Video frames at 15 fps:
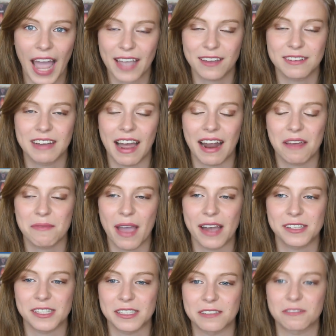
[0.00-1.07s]
I could not
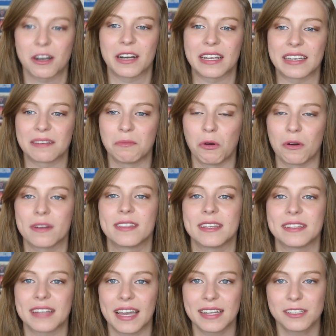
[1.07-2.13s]
imagine running more
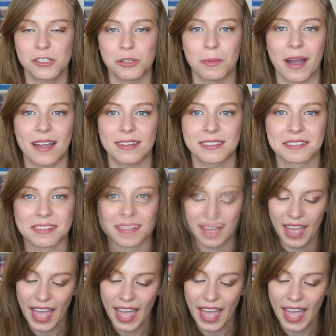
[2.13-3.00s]
than like 2 miles.